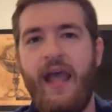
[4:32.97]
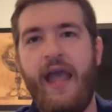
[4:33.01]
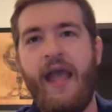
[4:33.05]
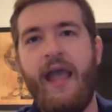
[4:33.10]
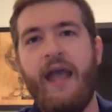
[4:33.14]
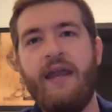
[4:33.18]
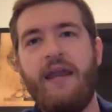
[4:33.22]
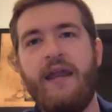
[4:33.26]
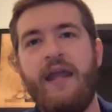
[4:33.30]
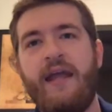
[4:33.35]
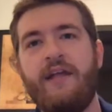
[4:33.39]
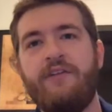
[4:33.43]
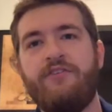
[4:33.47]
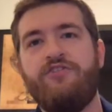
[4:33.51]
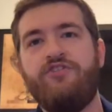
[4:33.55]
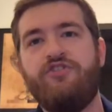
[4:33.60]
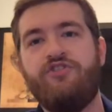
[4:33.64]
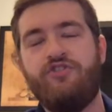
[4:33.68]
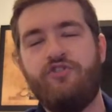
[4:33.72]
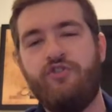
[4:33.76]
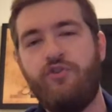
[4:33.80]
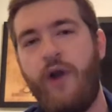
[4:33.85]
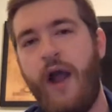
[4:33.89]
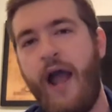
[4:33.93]
and it
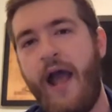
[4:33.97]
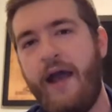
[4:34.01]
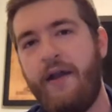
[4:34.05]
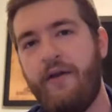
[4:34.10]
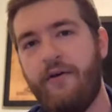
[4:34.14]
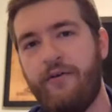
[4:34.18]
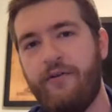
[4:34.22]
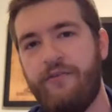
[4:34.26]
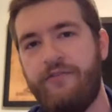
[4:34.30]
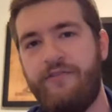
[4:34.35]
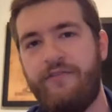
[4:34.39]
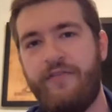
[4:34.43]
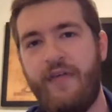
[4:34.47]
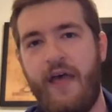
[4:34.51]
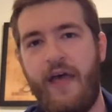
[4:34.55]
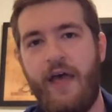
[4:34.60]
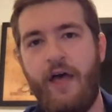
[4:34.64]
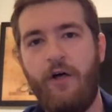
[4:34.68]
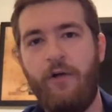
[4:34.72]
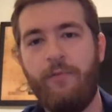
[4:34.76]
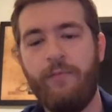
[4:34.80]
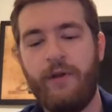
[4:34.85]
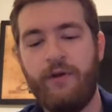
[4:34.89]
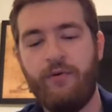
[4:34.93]
straddles the
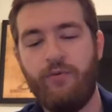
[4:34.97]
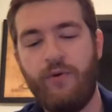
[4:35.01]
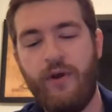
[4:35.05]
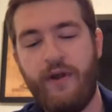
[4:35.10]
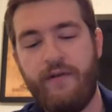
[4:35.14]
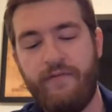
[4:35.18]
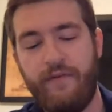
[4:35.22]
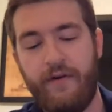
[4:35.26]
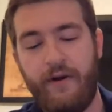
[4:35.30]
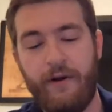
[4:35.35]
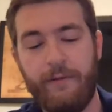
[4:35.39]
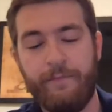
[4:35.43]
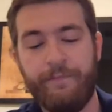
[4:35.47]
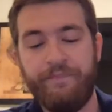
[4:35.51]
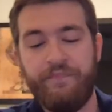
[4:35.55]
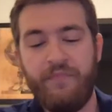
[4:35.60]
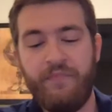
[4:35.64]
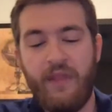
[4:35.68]
Helmand River.